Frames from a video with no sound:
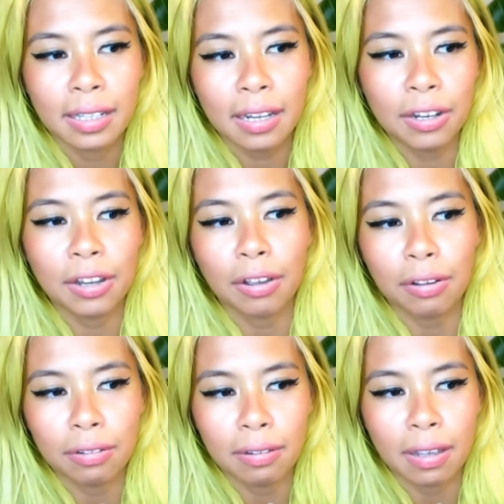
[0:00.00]
you
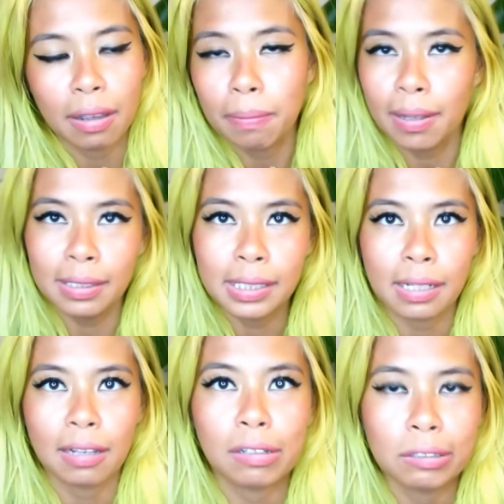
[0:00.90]
go, you get a pink
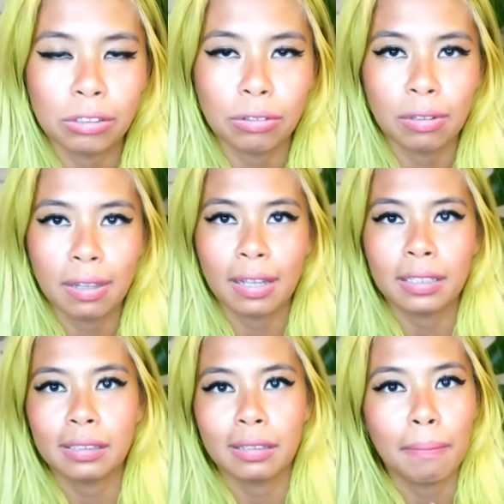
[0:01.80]
stickers, or you
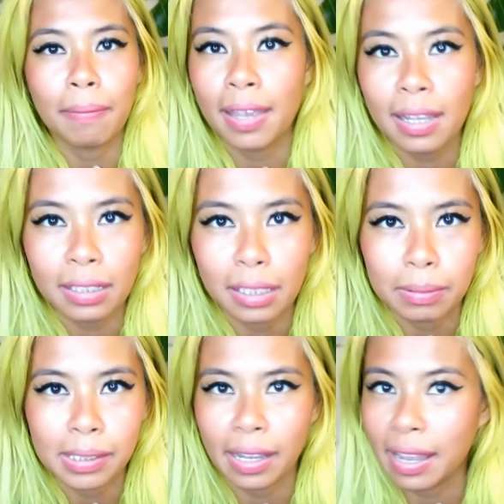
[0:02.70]
get a pink
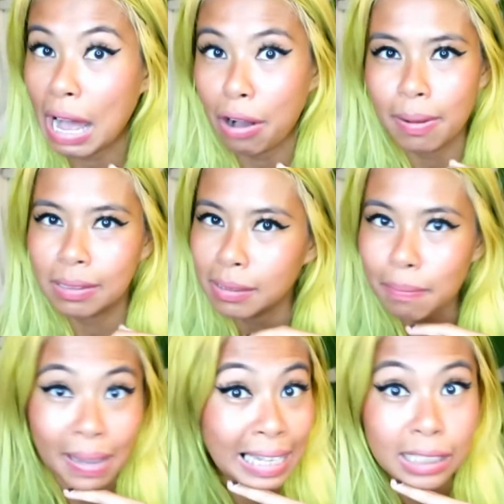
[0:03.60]
lipstick, how about
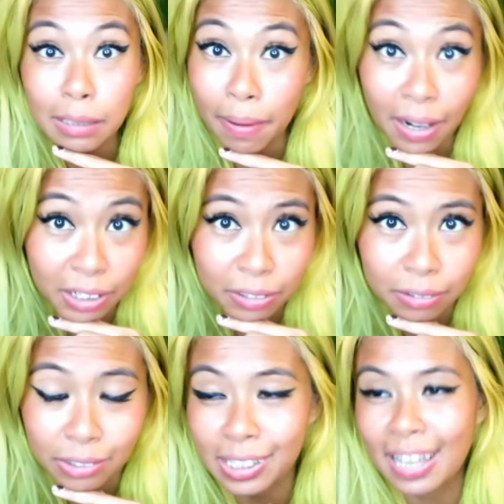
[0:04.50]
some pink
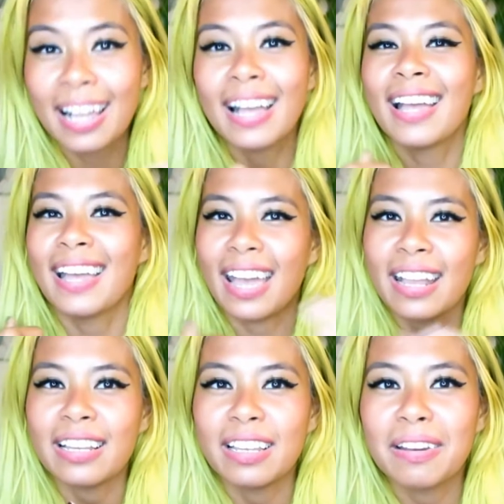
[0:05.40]
sparkles?
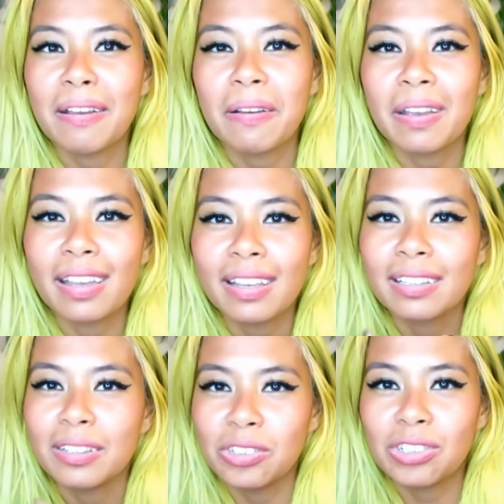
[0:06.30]
And it
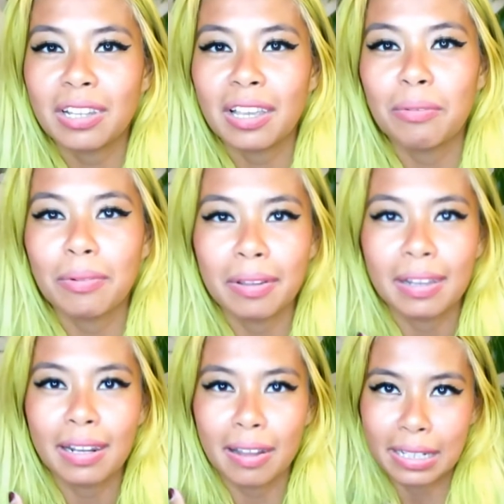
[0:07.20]
usually
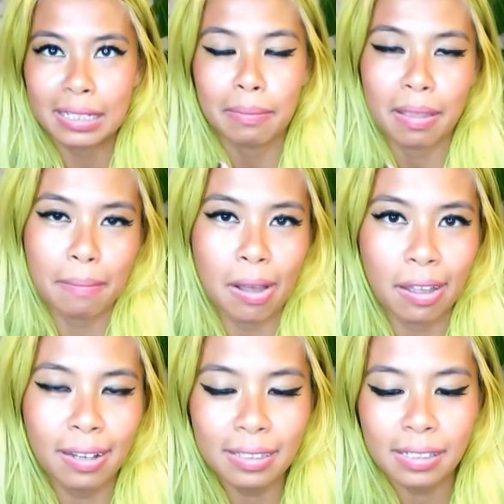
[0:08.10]
would light up their
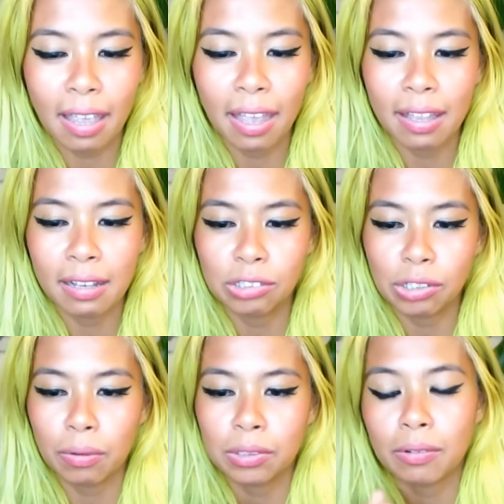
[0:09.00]
mind. And
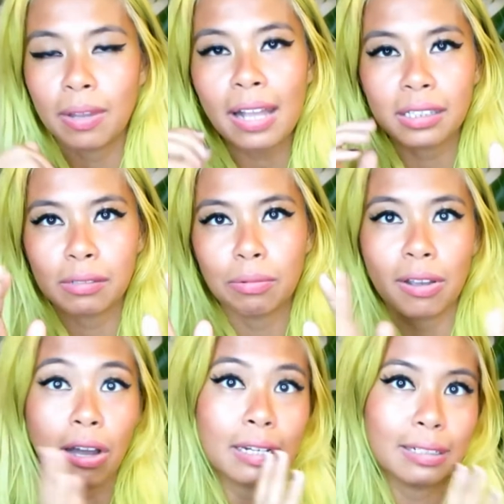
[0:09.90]
so that's
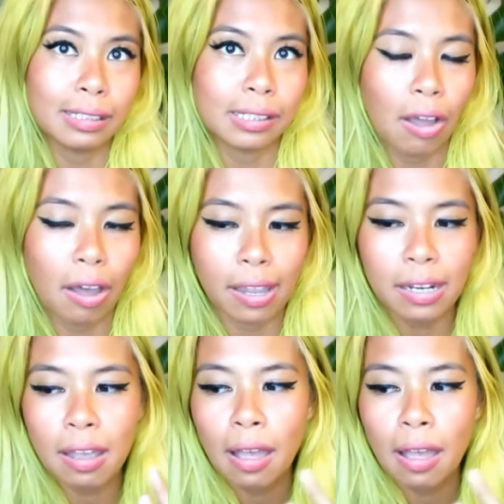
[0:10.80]
regarding design.